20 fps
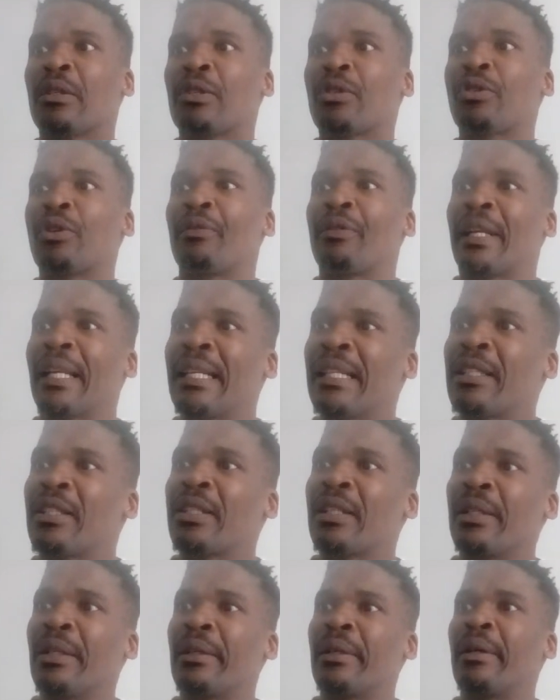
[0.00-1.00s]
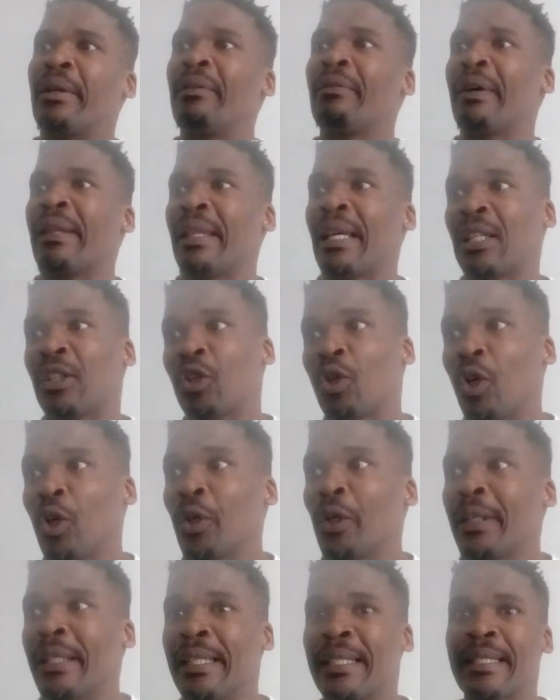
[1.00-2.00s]
Sovereignty over that
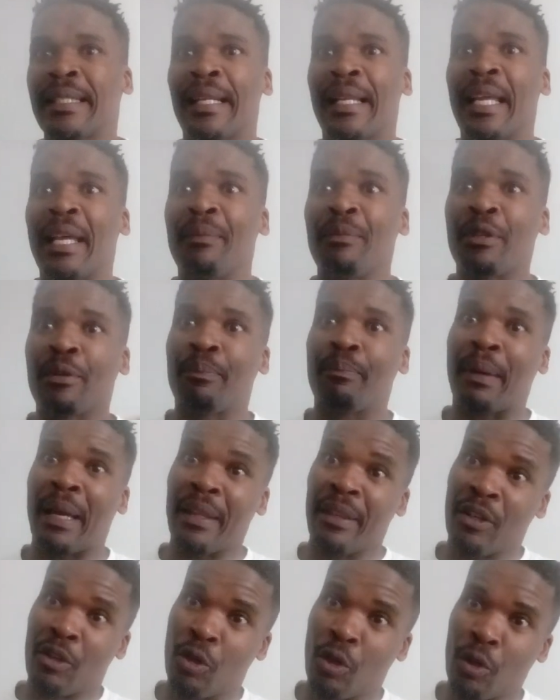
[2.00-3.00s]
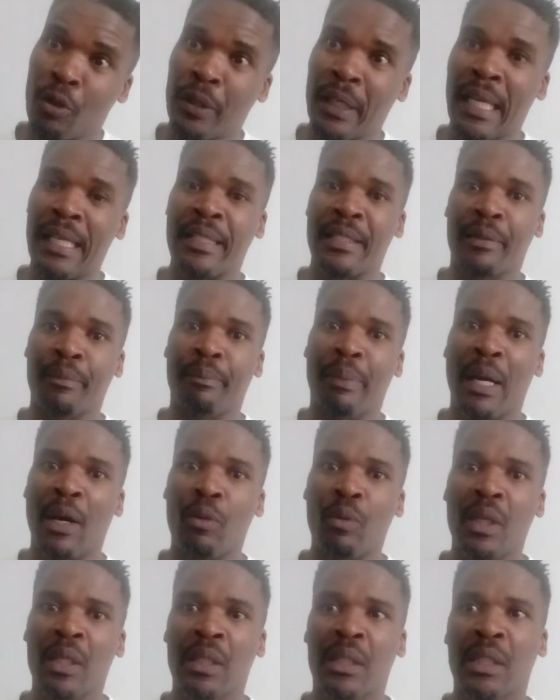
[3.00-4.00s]
colony is claimed by the colonizing
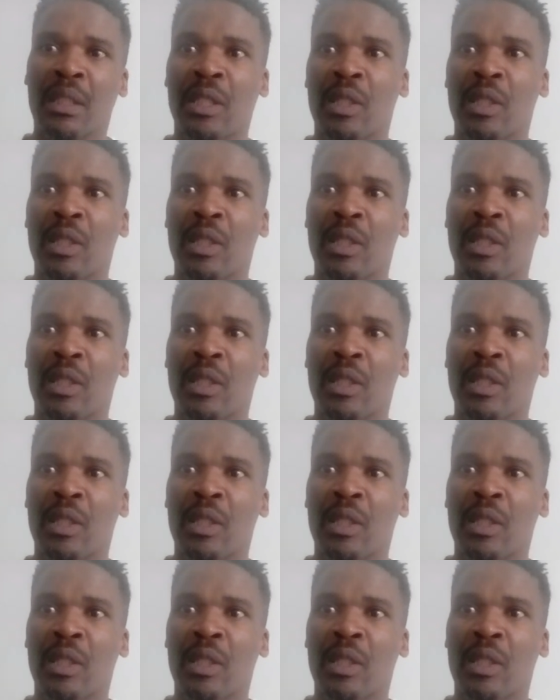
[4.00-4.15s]
power.